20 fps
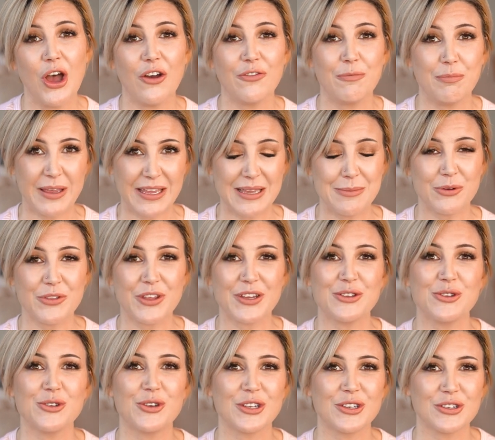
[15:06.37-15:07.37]
of people that
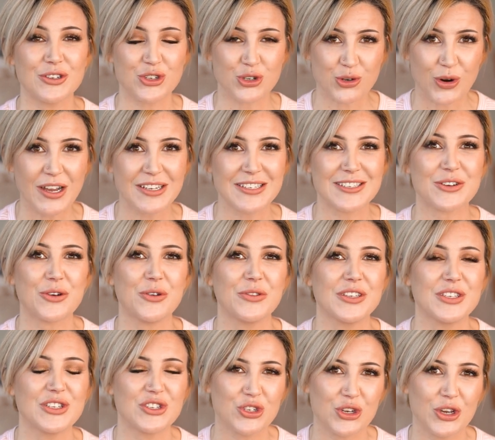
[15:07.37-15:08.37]
you can trust on
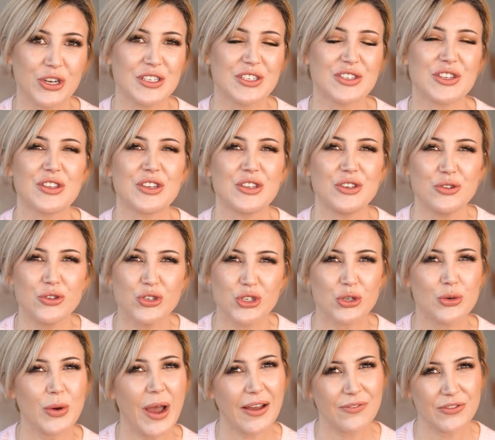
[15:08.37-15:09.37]
this journey so that you
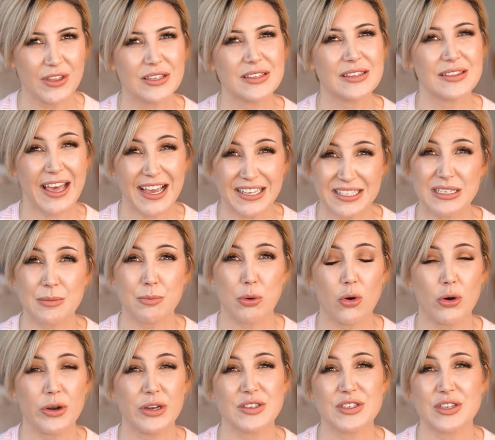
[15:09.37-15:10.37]
do have that
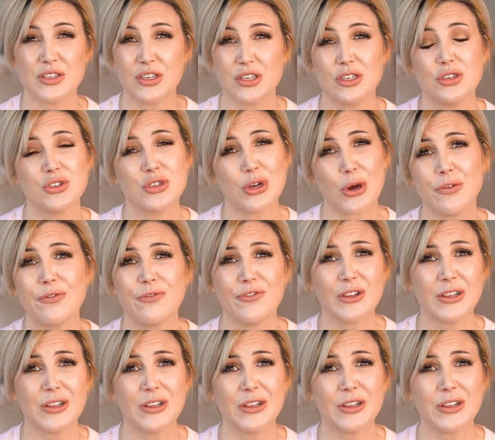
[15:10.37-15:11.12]
support and so that you don't